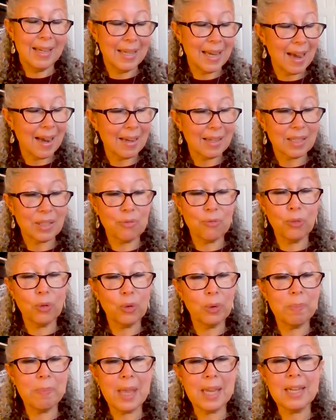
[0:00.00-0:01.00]
Yes, for
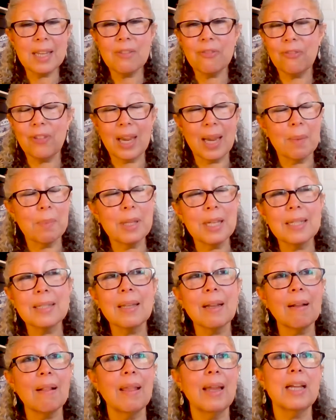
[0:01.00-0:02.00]
many families
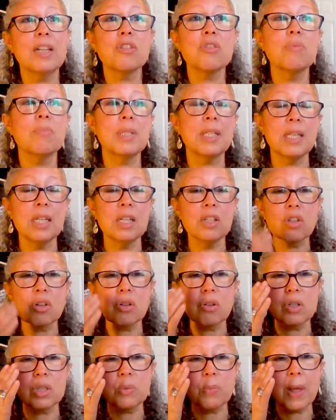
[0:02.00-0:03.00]
and classroom
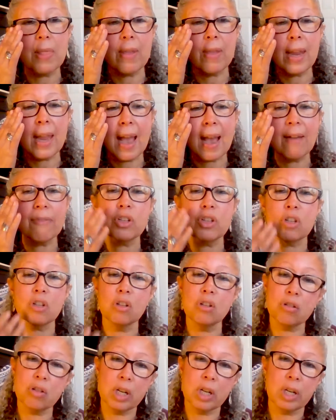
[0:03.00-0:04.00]
teachers, when they have
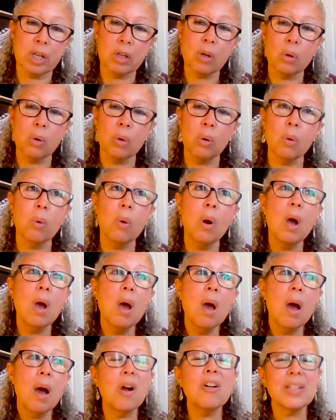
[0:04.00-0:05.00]
children who
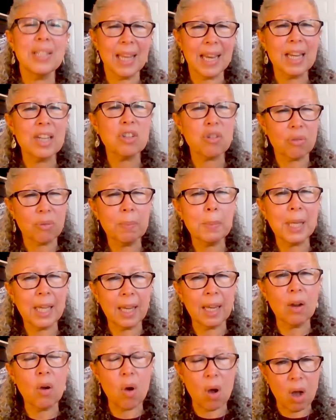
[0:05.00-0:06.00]
are
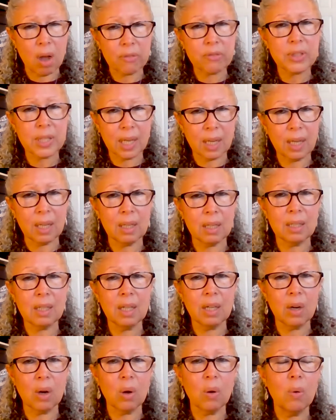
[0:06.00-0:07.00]
tantruming often, you
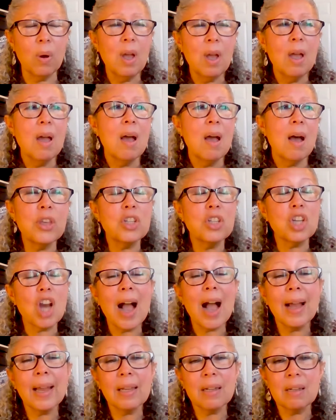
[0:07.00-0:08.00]
know, the
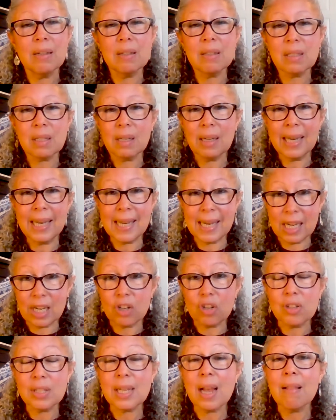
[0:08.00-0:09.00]
child
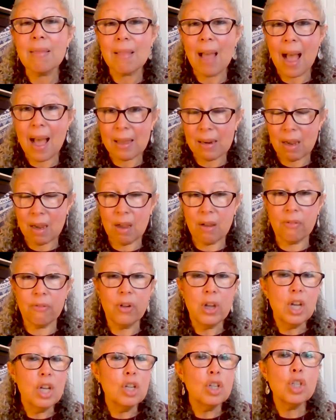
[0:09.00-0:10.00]
hears a lot of
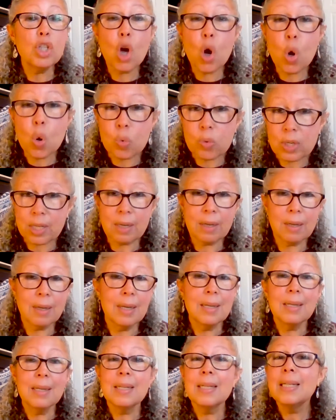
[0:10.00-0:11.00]
don't,
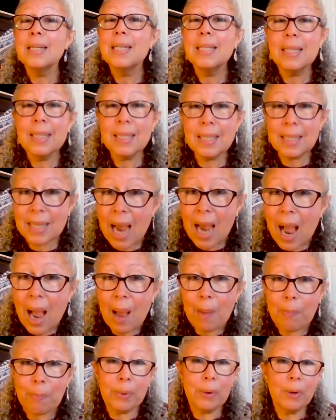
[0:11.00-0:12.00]

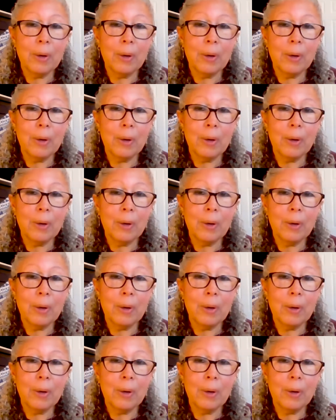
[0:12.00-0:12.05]
stop.